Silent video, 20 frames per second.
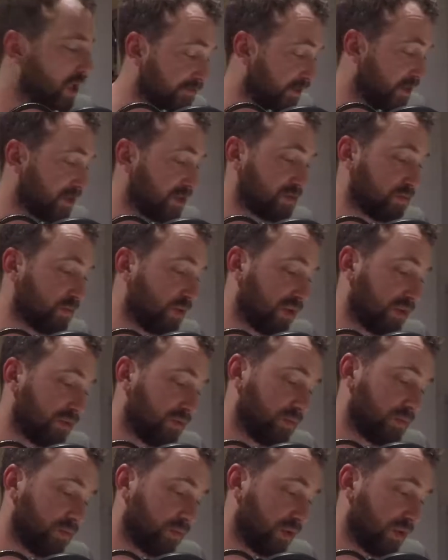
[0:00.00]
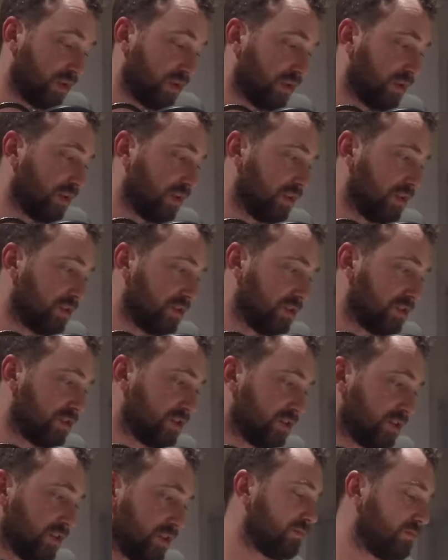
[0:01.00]
First one
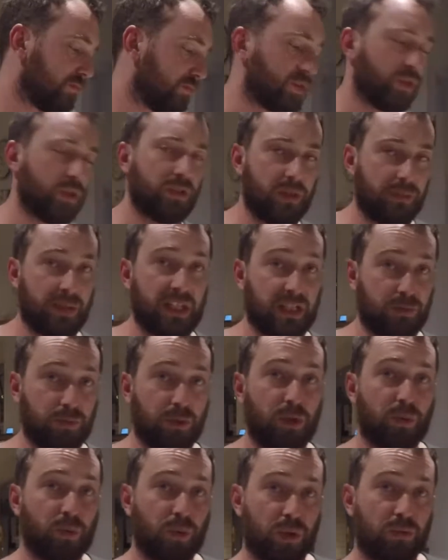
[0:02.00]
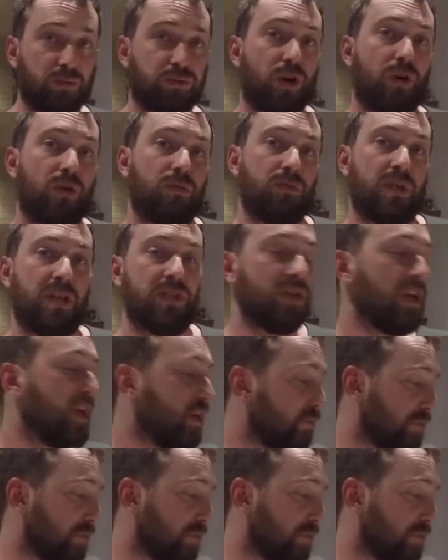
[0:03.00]
was, so let me explain what the problem is.